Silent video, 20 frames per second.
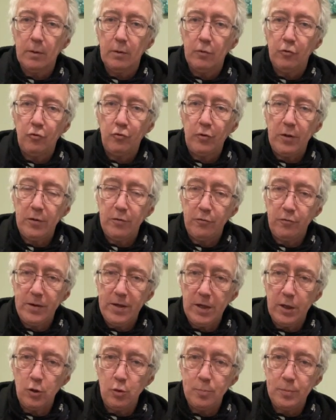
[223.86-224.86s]
string
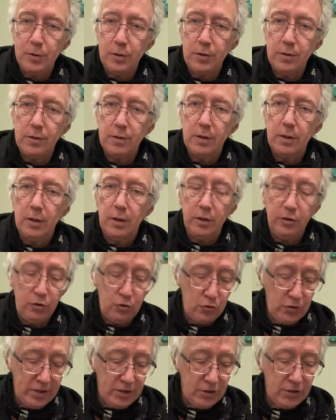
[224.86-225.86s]
3 open, and
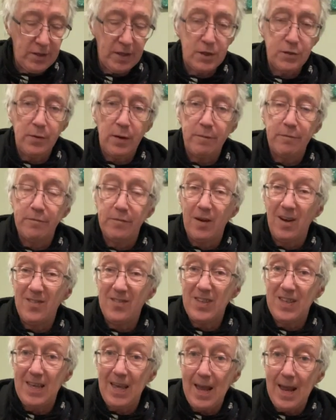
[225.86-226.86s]
string 6 fret 5
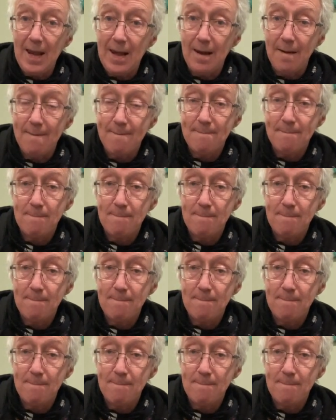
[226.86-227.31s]
again.